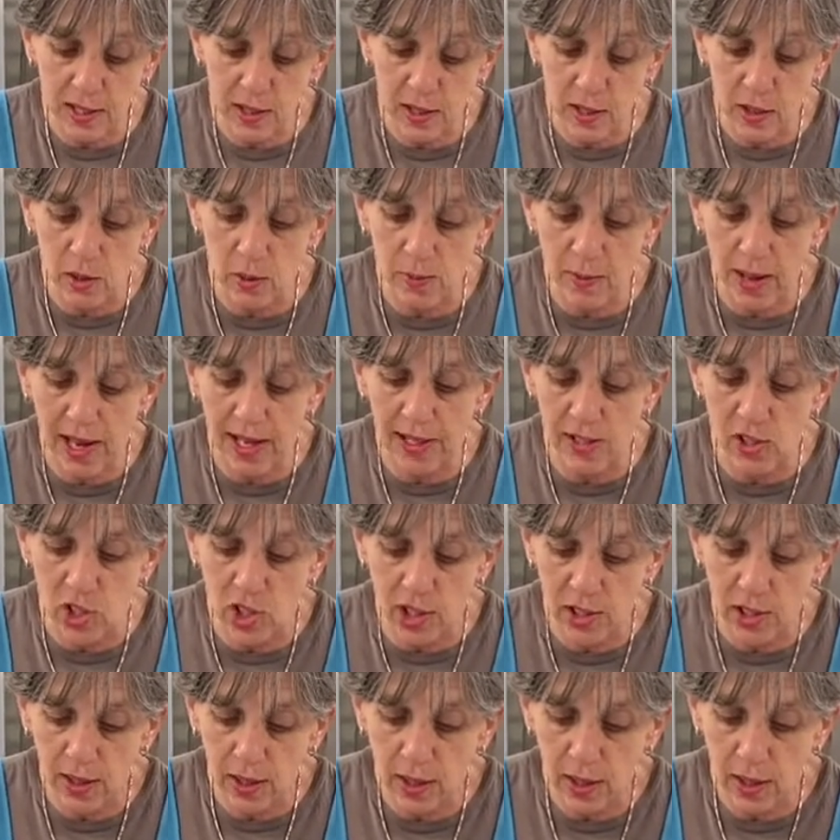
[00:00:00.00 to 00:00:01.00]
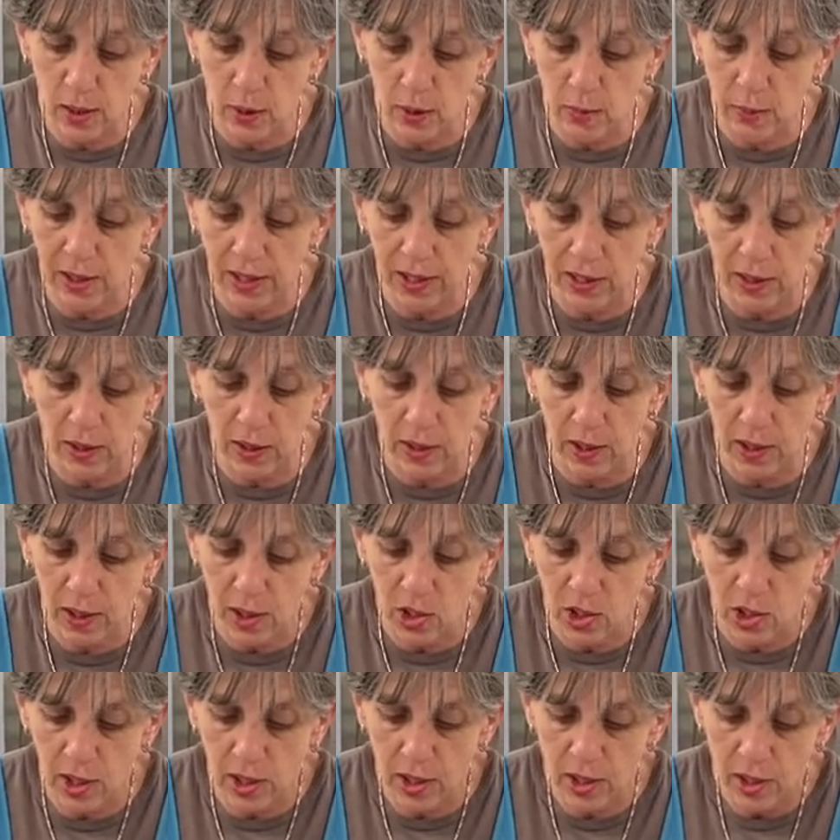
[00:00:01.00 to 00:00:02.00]
Can you imagine? Oh my gosh.
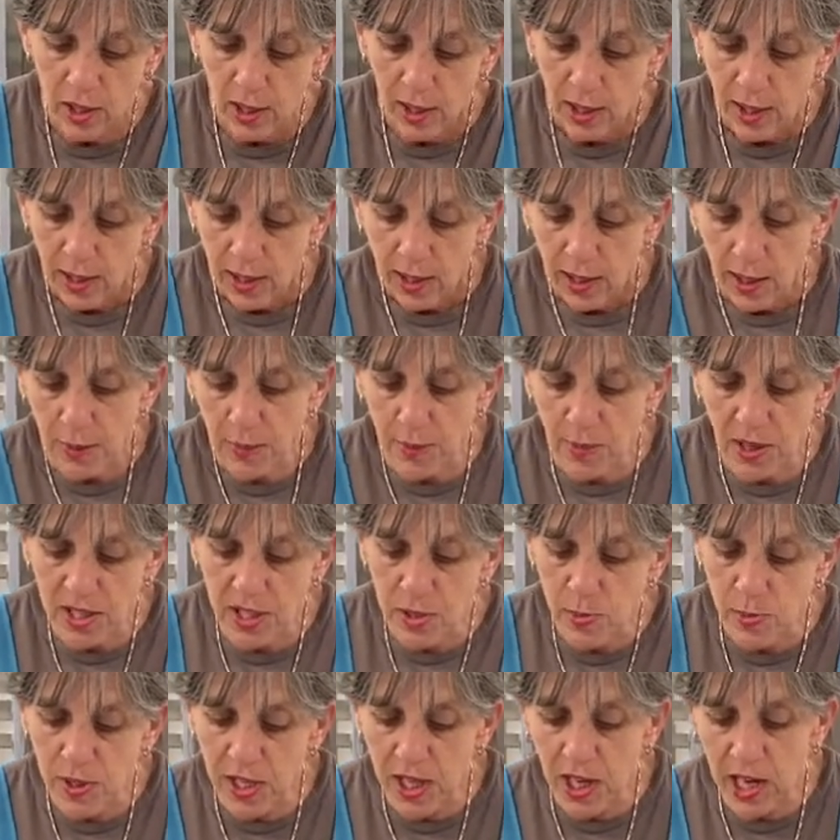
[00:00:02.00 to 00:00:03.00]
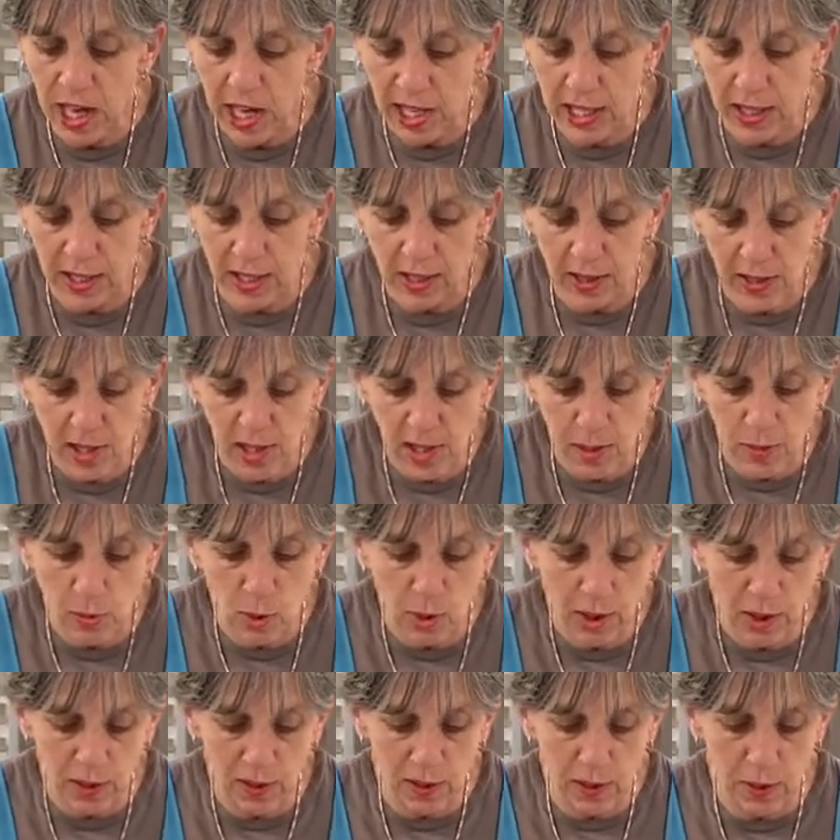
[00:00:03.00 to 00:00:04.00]
It must be hiding
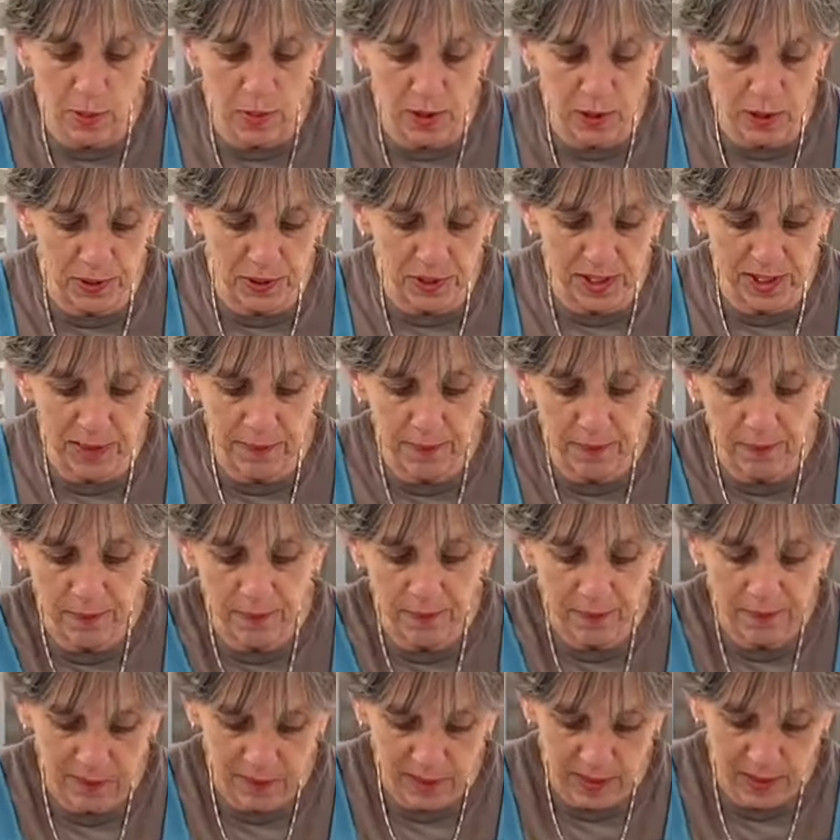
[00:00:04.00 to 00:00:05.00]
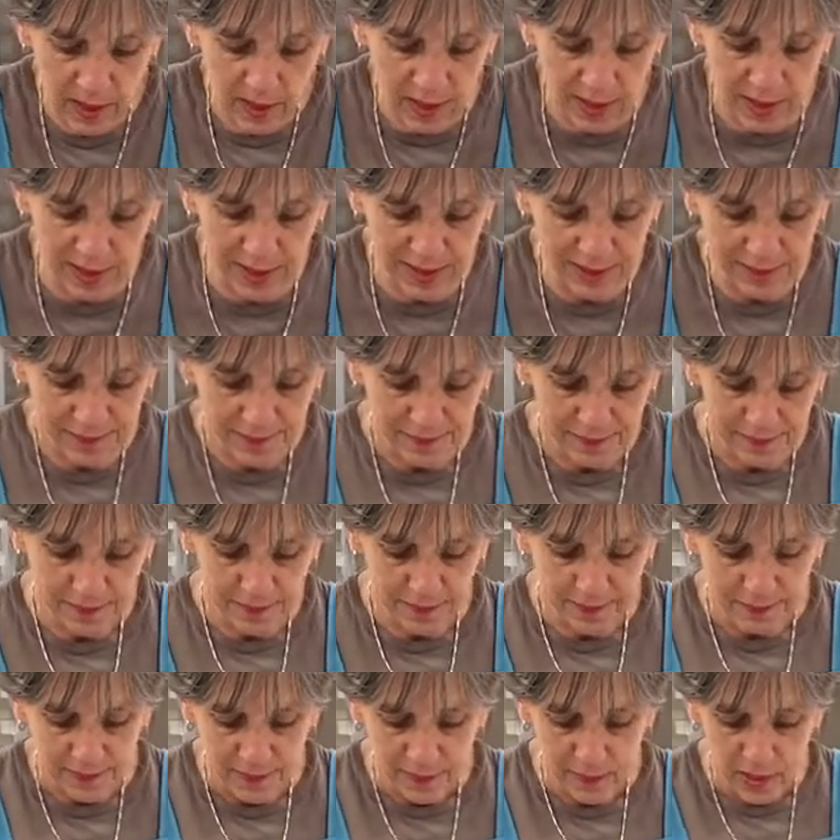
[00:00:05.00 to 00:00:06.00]
somewhere in the building. Huh.
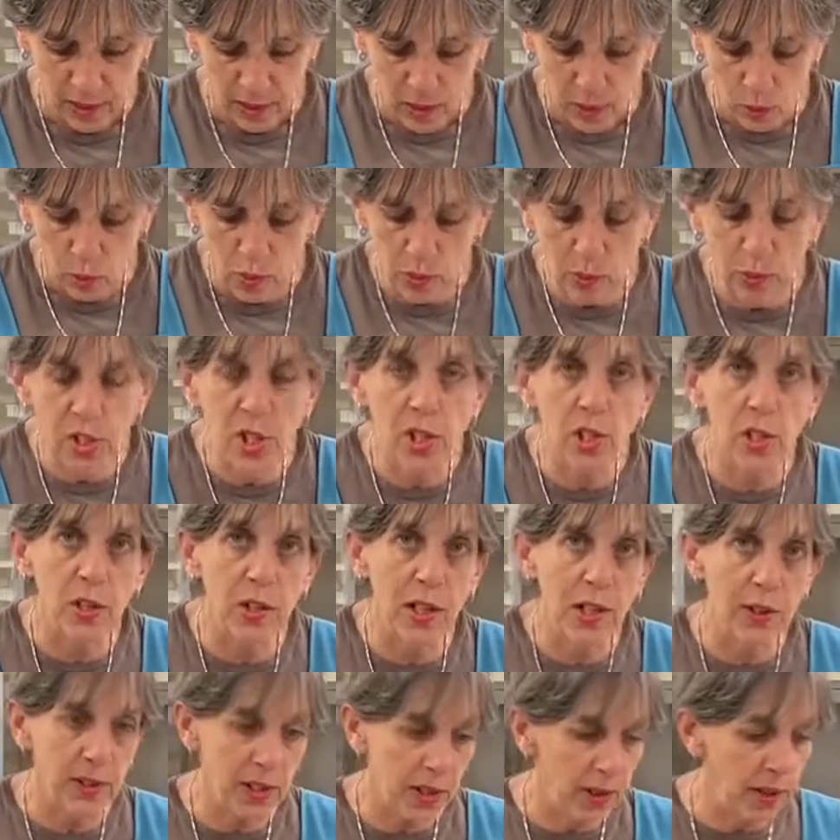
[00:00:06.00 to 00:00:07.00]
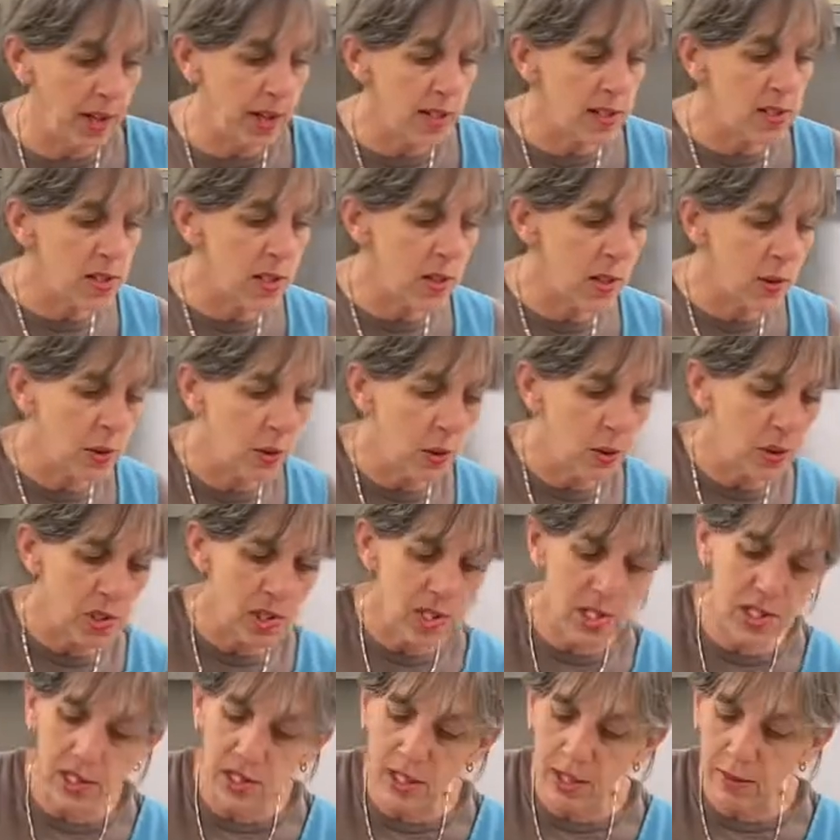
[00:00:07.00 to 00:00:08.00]
When we turn out the lights, it'll go to
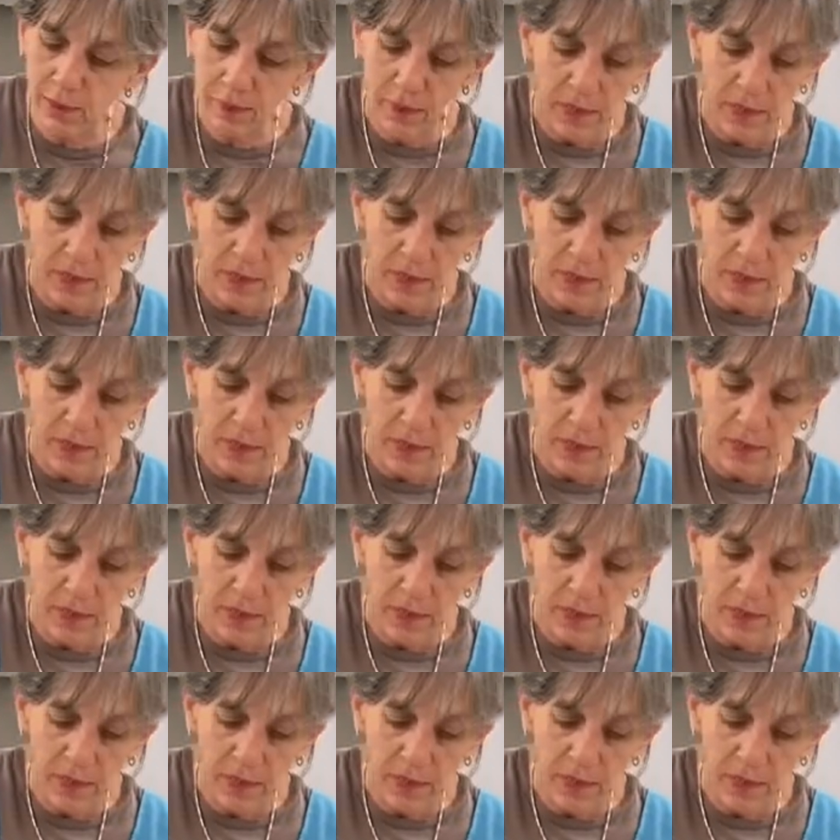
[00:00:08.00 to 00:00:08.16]
sleep.